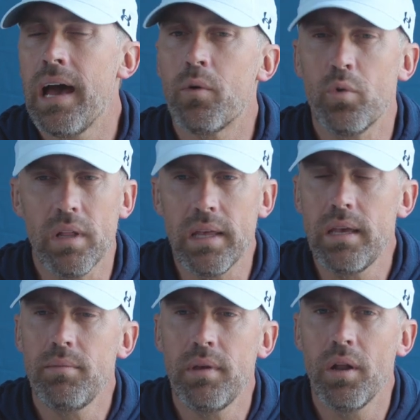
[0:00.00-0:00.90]
not
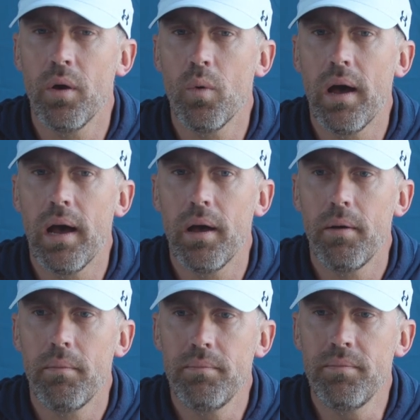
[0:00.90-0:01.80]
really. Thing? You
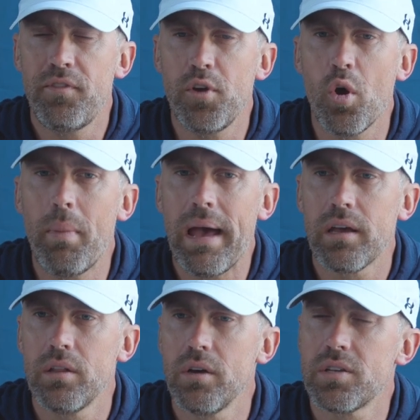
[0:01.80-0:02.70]
know, if you go
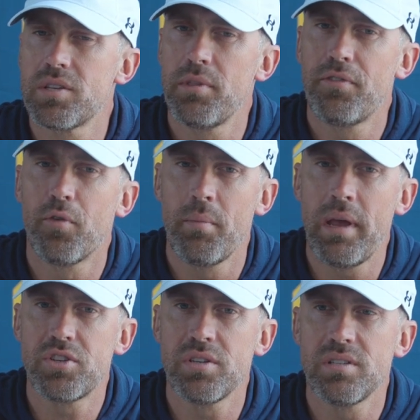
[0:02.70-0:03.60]
back and look at some of the
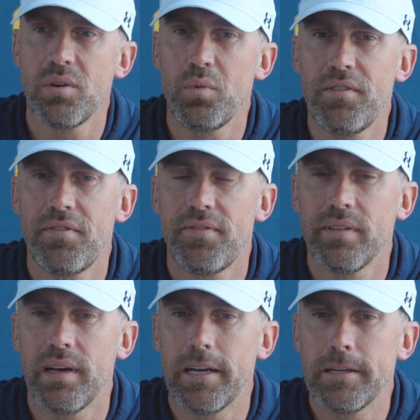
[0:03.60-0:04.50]
formations that we've
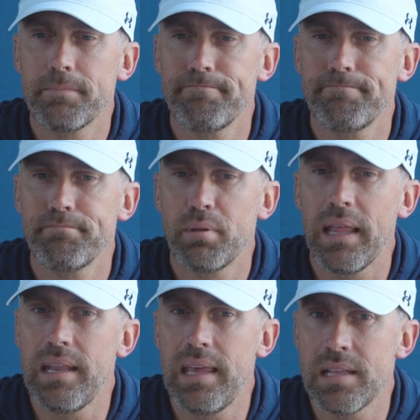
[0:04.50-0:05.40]

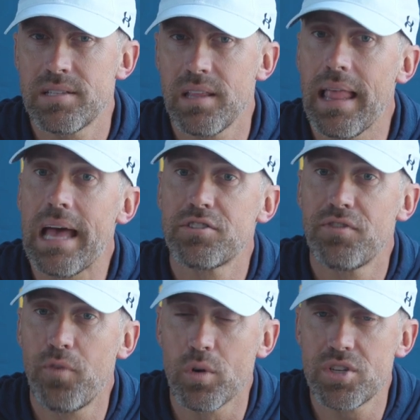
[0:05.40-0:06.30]
played against the
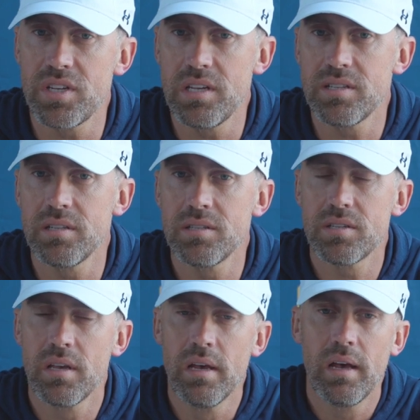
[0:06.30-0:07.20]
last 4
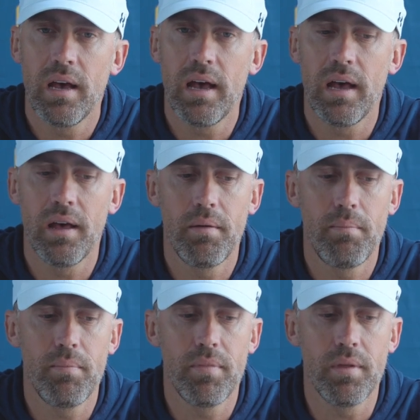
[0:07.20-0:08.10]
seasons,
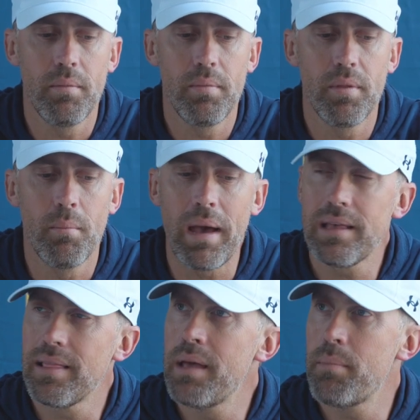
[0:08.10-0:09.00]
the
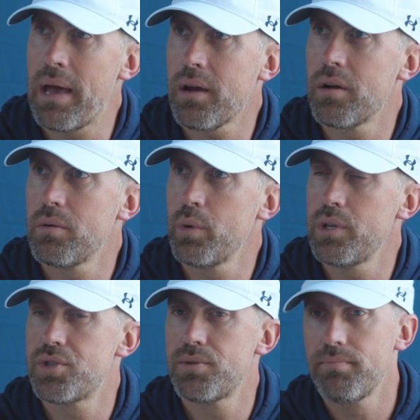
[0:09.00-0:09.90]
Mike linebacker,
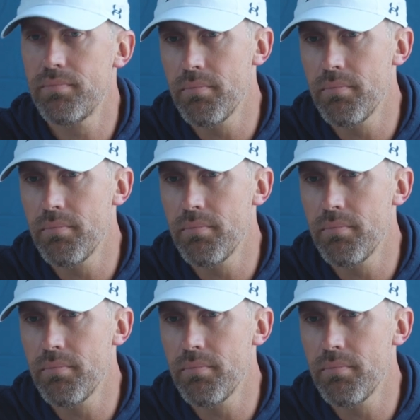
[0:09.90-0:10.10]
which